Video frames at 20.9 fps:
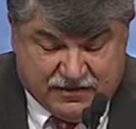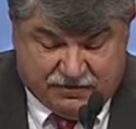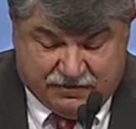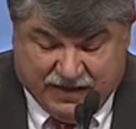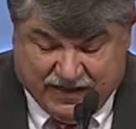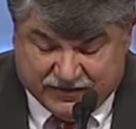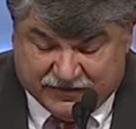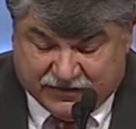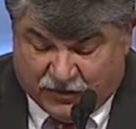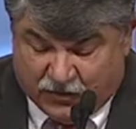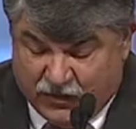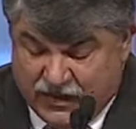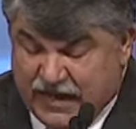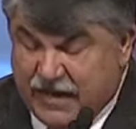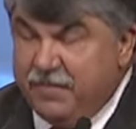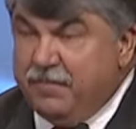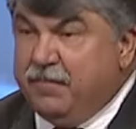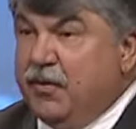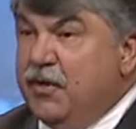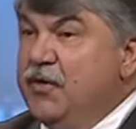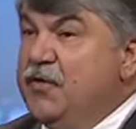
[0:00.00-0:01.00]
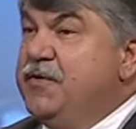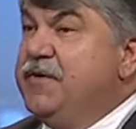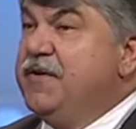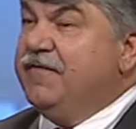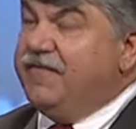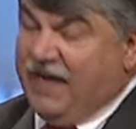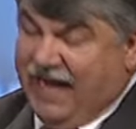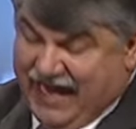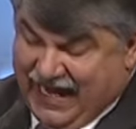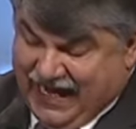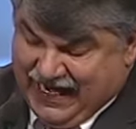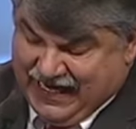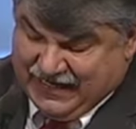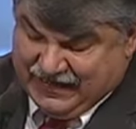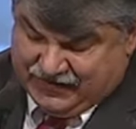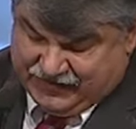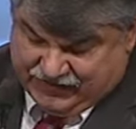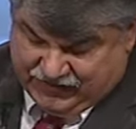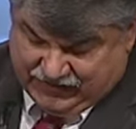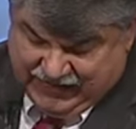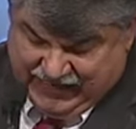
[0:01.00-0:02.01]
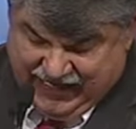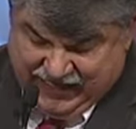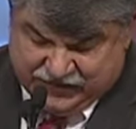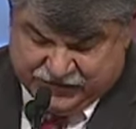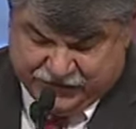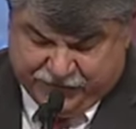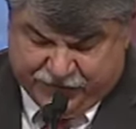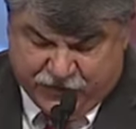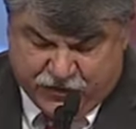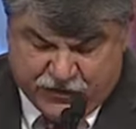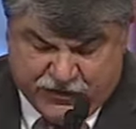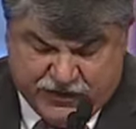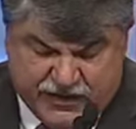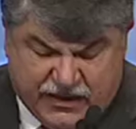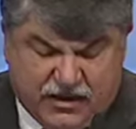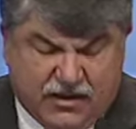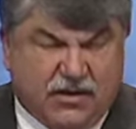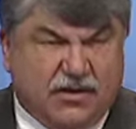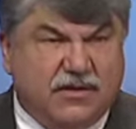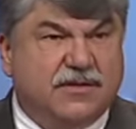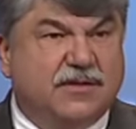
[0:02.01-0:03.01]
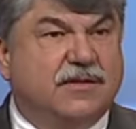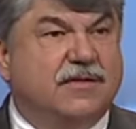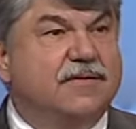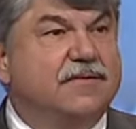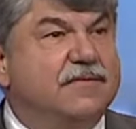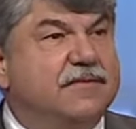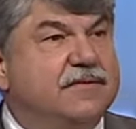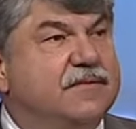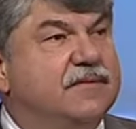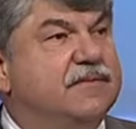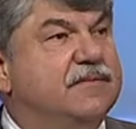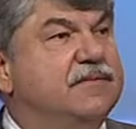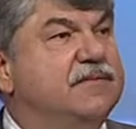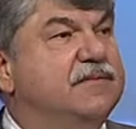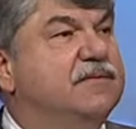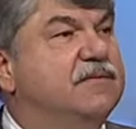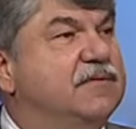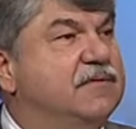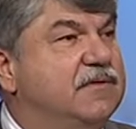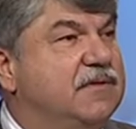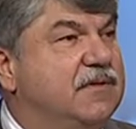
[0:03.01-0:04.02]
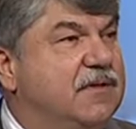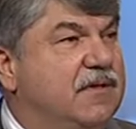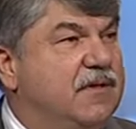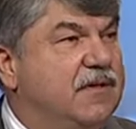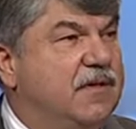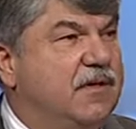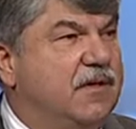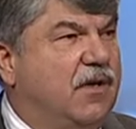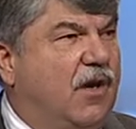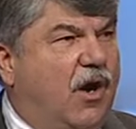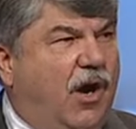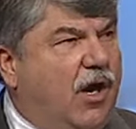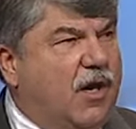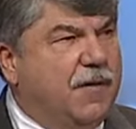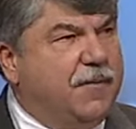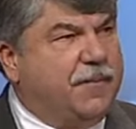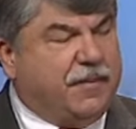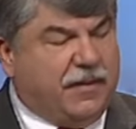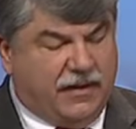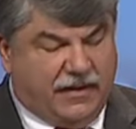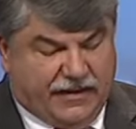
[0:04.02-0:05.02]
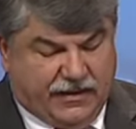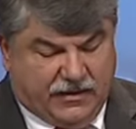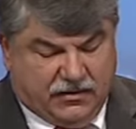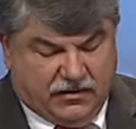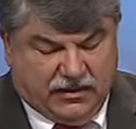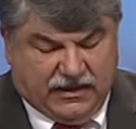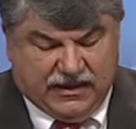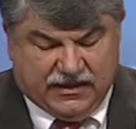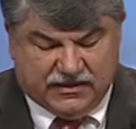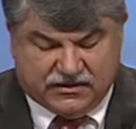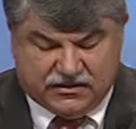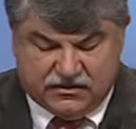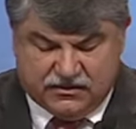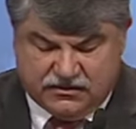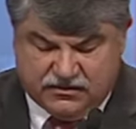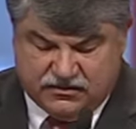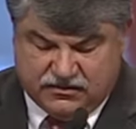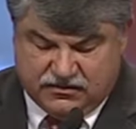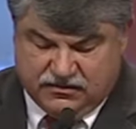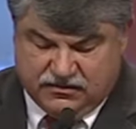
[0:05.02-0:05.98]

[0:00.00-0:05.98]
About the red-blue divide in the last few years. Hard political lessons.